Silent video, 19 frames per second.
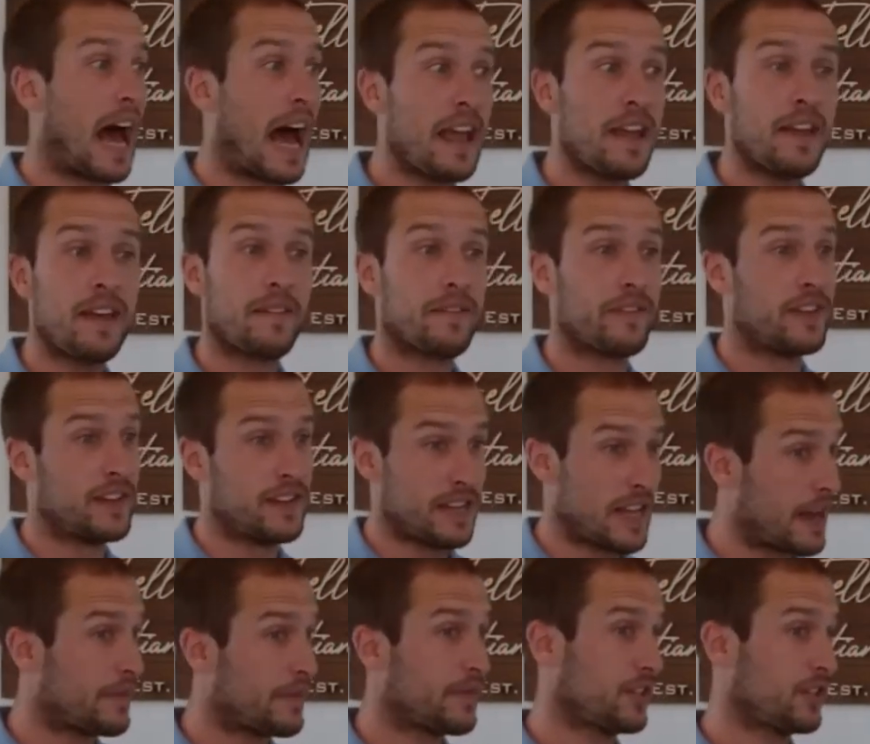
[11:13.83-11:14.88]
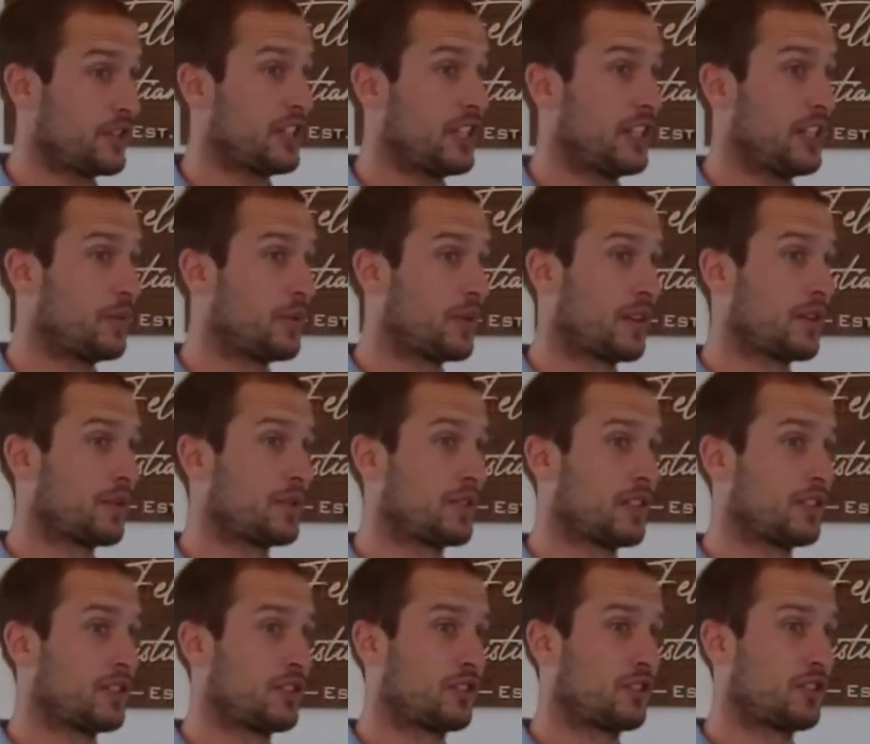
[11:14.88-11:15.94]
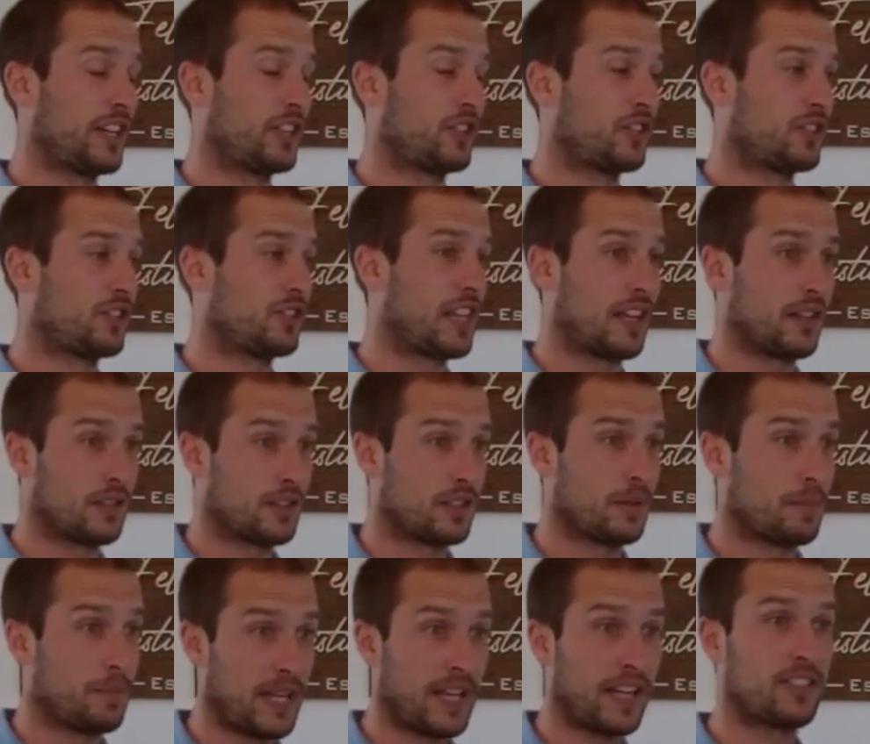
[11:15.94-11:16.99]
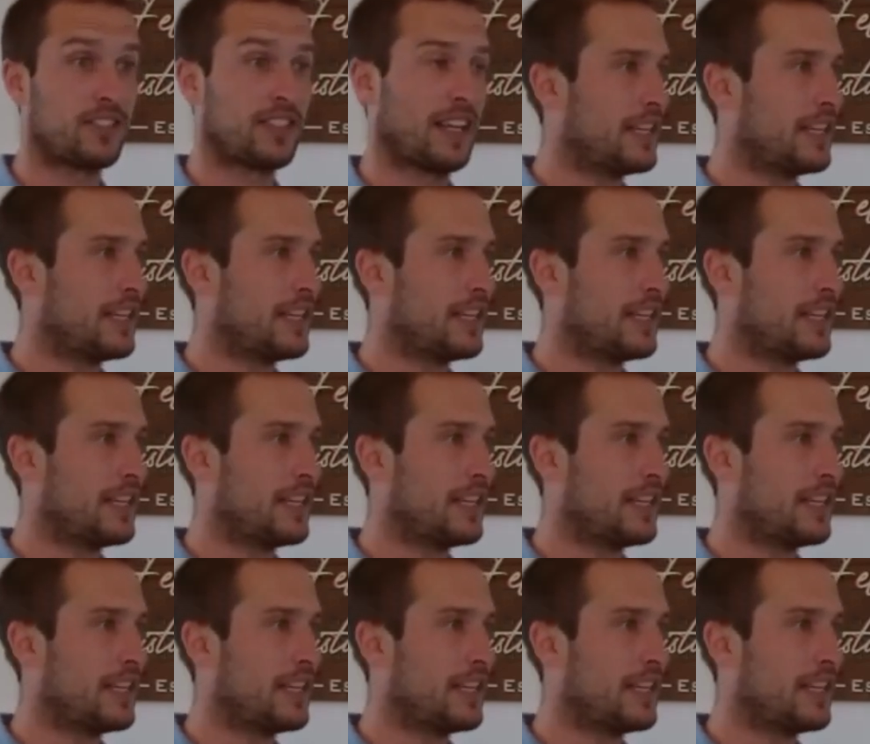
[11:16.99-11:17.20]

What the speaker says: I have never seen one of those illustrations that depicts